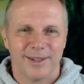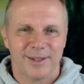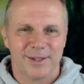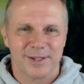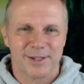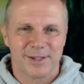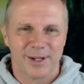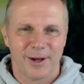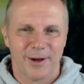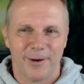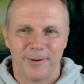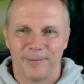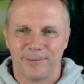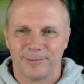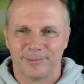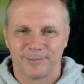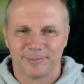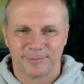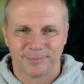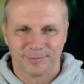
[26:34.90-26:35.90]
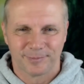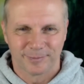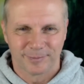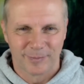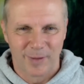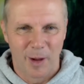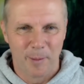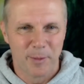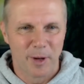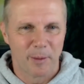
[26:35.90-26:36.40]
So,
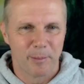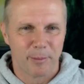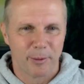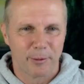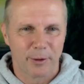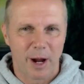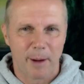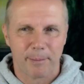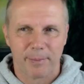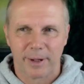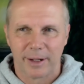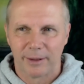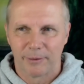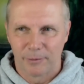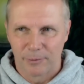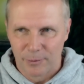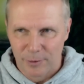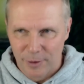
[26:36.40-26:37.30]
I'm going to put up a,